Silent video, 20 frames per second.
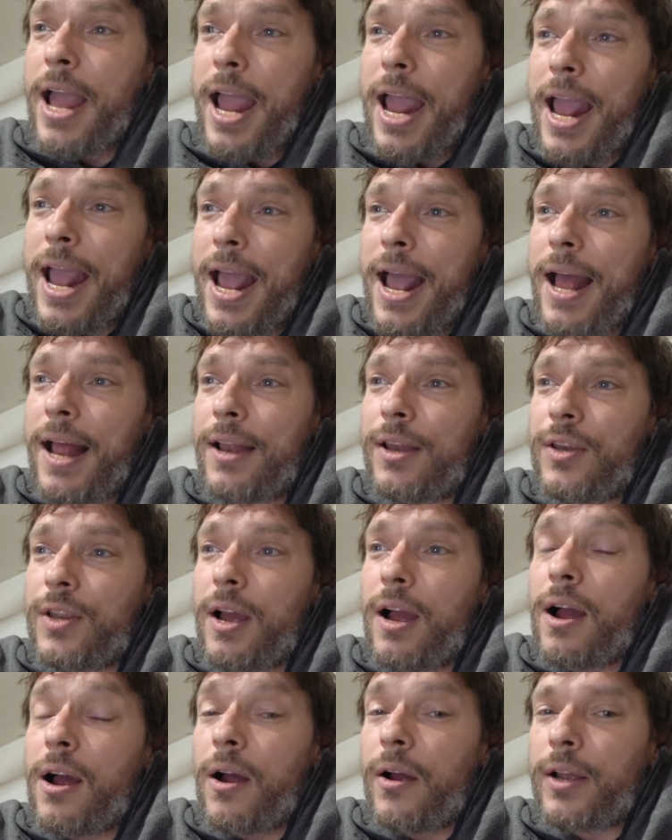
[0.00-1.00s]
and
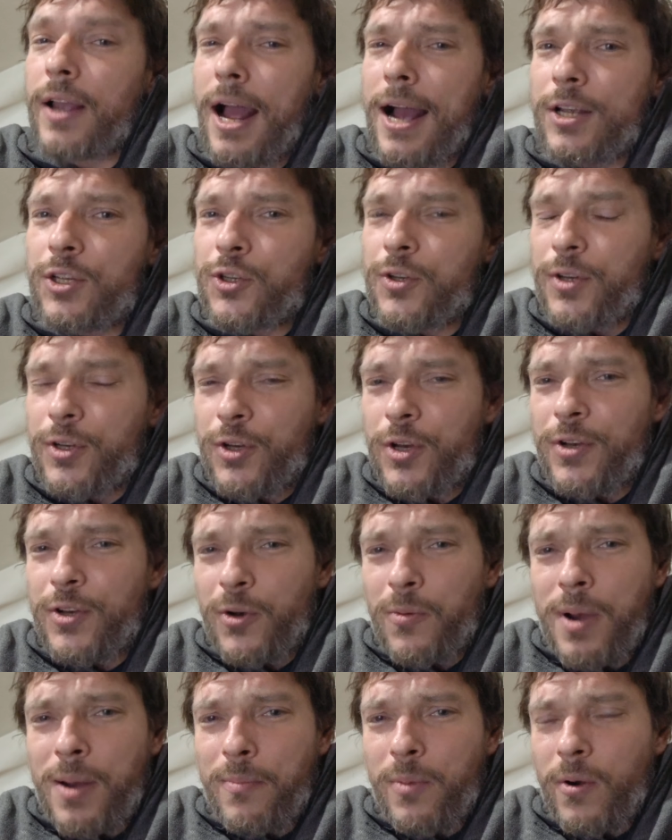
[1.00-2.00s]
uh, guys, do
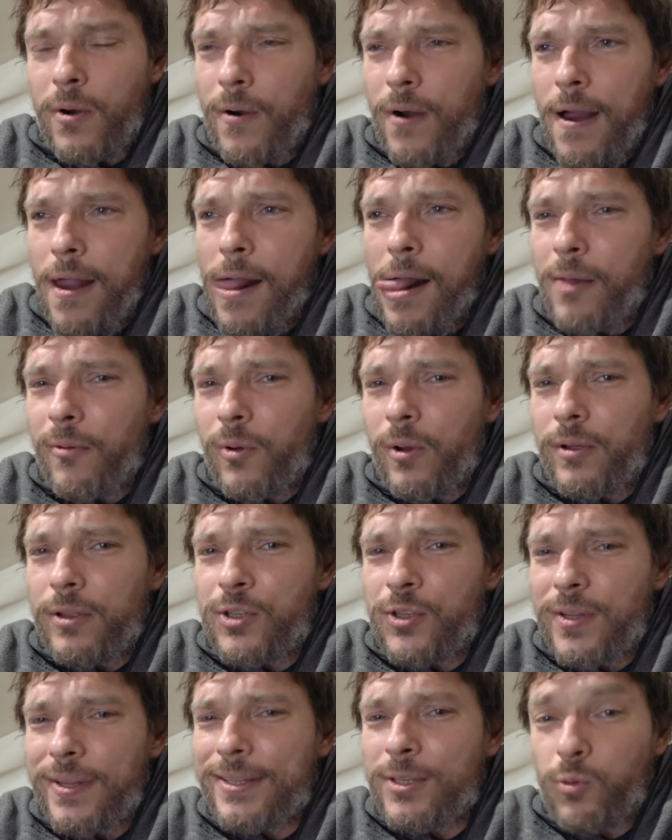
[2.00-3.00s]
you remember? Uh,
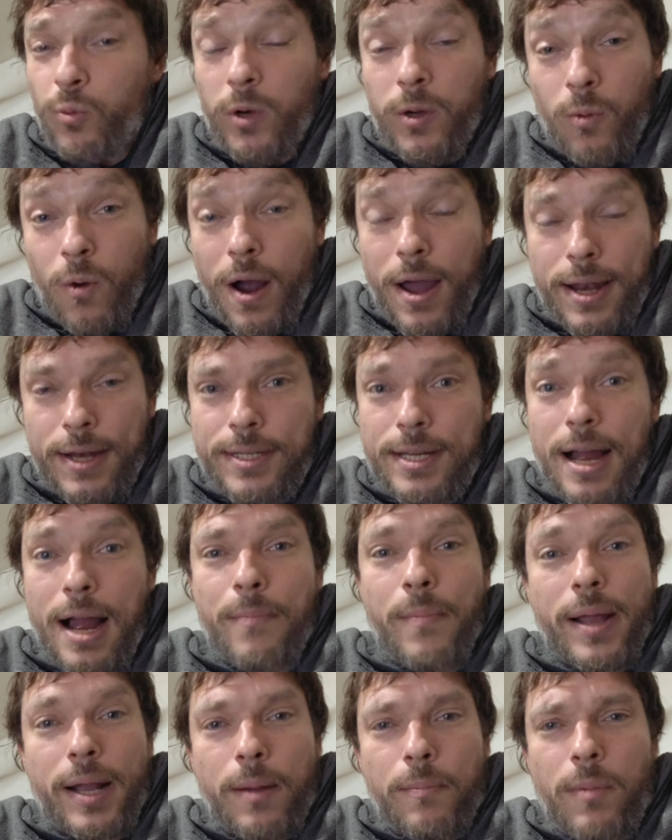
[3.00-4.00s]
let's let's rewind in
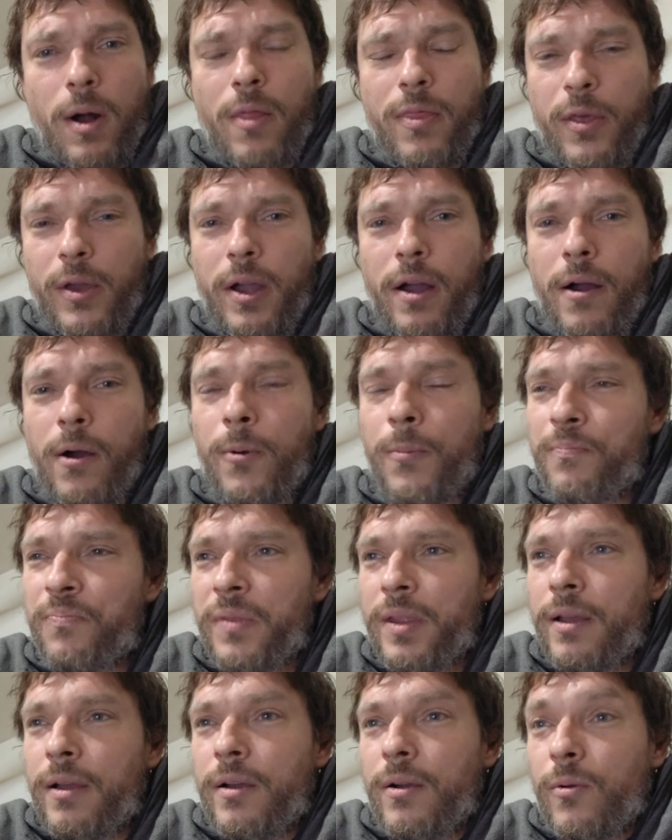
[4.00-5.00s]
time like a month ago.
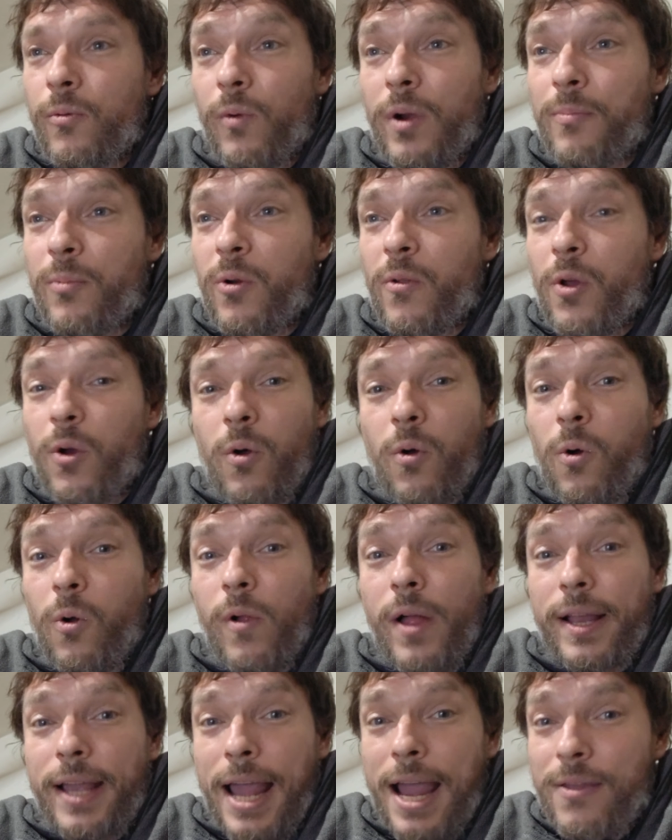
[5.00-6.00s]
Remember the
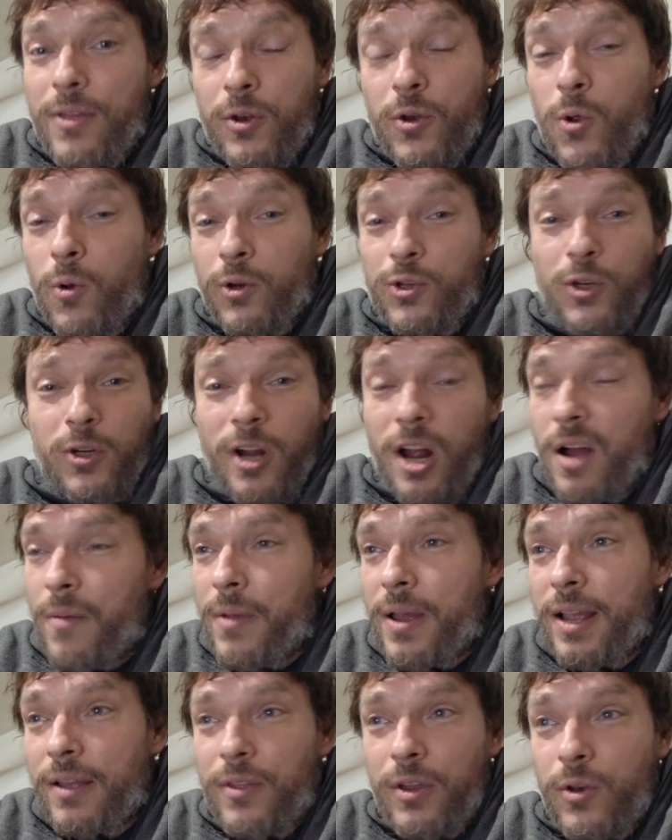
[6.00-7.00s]
whole like, hey, the nukes are
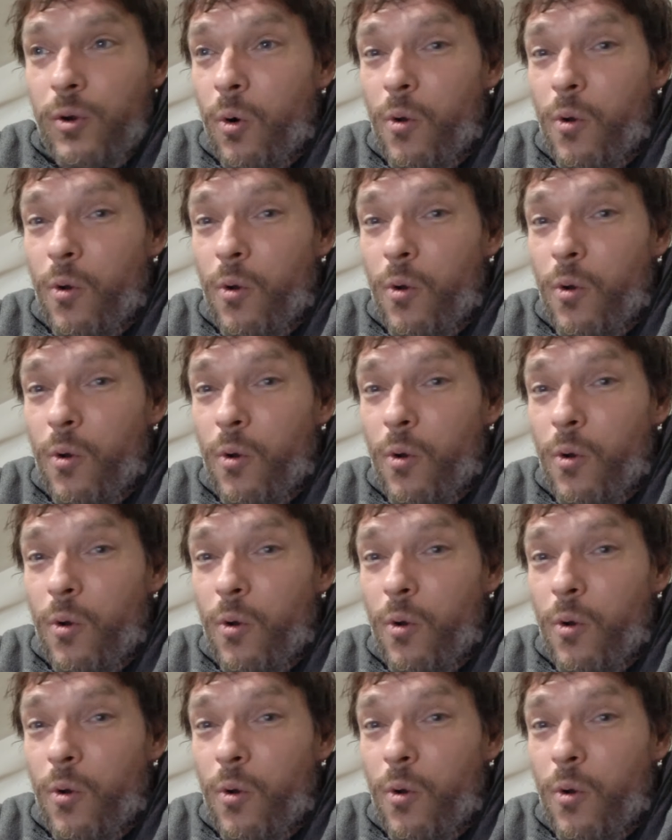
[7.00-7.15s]
coming, the